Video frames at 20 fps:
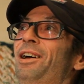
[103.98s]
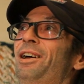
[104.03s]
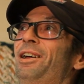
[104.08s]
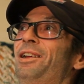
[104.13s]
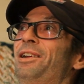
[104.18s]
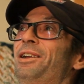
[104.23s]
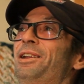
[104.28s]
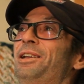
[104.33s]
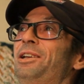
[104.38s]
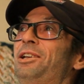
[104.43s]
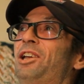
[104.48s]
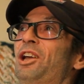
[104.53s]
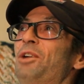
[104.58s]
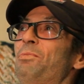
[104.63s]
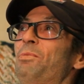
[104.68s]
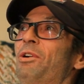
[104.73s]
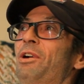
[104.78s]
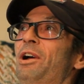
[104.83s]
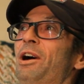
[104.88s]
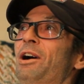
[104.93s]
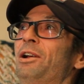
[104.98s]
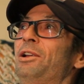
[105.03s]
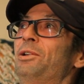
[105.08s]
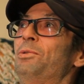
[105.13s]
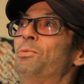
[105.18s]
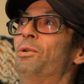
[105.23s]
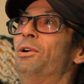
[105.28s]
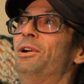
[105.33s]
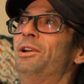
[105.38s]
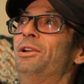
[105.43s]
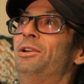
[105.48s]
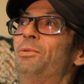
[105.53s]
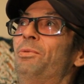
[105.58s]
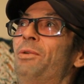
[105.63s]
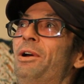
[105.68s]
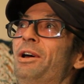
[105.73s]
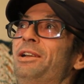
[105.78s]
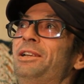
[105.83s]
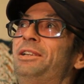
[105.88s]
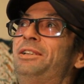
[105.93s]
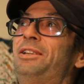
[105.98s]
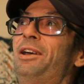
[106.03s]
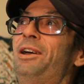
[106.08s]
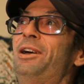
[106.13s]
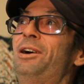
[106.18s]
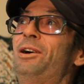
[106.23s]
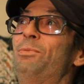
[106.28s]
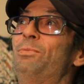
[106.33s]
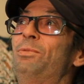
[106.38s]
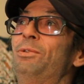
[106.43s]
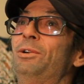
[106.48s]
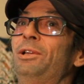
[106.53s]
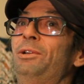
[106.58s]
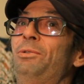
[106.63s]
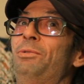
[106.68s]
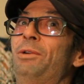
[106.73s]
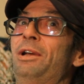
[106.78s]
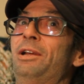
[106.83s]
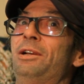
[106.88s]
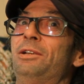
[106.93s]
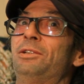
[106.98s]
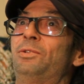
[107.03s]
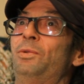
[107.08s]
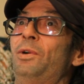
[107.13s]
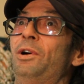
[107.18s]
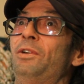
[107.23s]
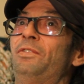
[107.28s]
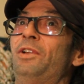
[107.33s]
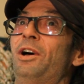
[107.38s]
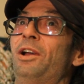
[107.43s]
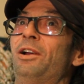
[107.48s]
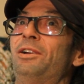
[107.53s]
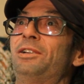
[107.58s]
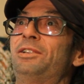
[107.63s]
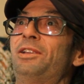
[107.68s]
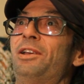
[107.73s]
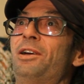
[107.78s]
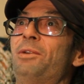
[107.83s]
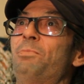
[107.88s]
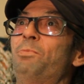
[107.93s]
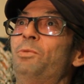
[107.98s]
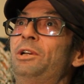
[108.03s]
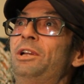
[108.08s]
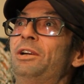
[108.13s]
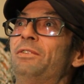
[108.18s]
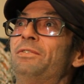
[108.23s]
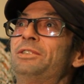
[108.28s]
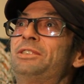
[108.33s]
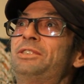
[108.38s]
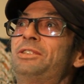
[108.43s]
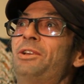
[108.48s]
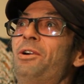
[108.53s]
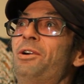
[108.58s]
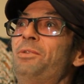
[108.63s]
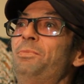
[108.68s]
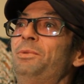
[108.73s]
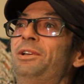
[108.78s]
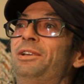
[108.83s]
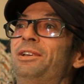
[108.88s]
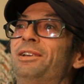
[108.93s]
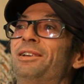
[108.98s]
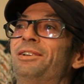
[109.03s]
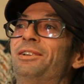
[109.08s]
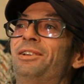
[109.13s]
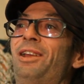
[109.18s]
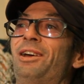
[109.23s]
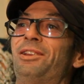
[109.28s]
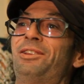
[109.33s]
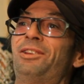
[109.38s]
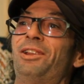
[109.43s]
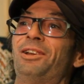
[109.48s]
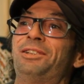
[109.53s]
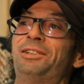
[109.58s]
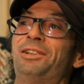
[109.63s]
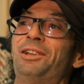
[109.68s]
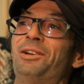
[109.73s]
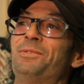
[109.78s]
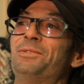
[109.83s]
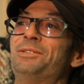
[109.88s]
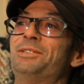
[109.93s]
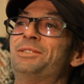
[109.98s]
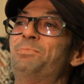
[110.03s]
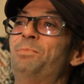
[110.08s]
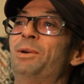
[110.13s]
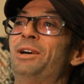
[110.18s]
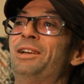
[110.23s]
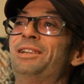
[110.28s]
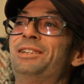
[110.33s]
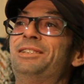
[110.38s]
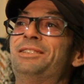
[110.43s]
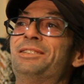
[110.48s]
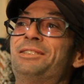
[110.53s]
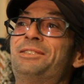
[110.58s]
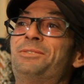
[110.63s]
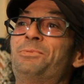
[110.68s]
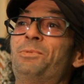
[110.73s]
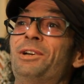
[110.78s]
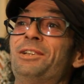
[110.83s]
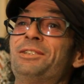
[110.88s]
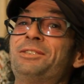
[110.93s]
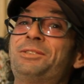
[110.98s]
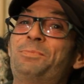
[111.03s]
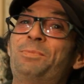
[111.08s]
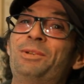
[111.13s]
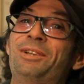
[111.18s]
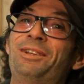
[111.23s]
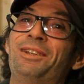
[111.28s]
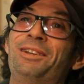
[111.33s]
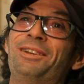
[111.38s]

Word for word: And he came around and wanted to run a tab. Well, he ran a $12 tab. We never saw him again. I thought that was money just well spent.